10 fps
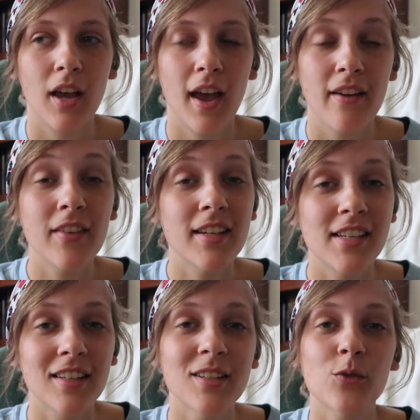I have
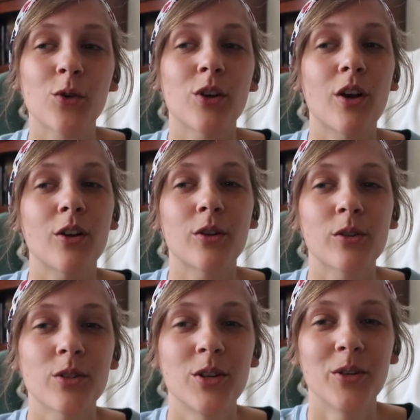ideas for young
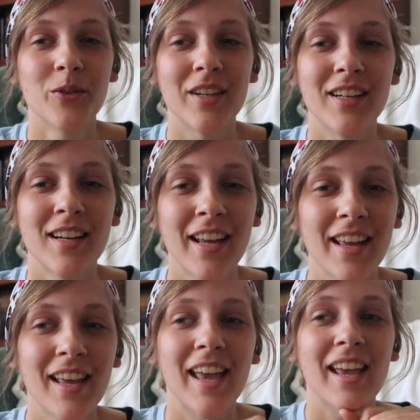girls to read
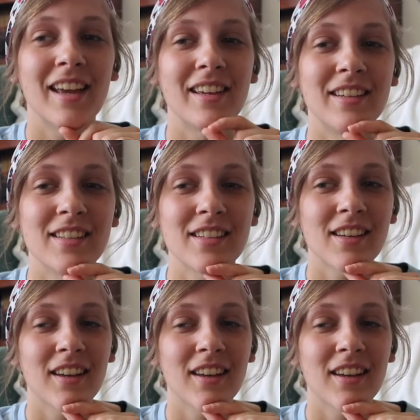and